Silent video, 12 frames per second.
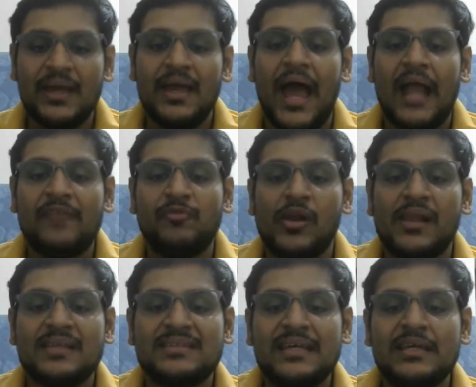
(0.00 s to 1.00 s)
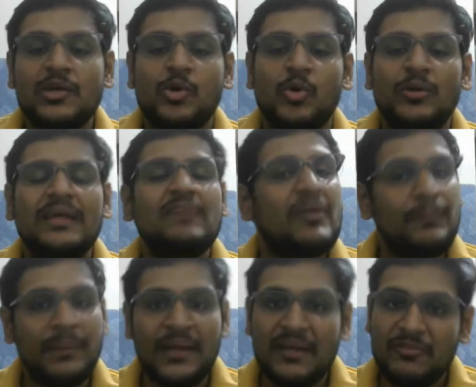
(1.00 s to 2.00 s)
And for reasoning, only one
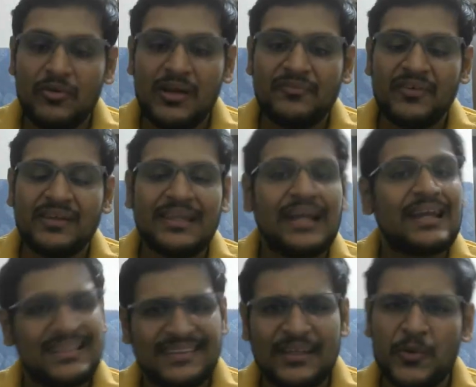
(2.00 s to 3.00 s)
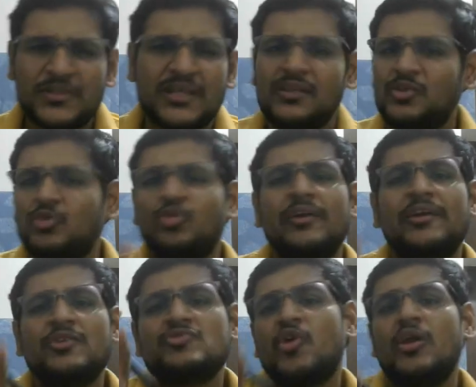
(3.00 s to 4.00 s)
PDF you will refer, that reasoning question, no need
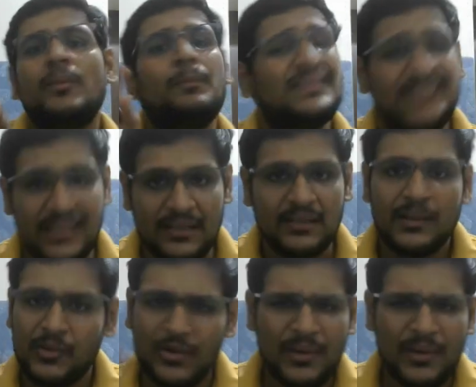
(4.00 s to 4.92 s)
to solve puzzle, okay,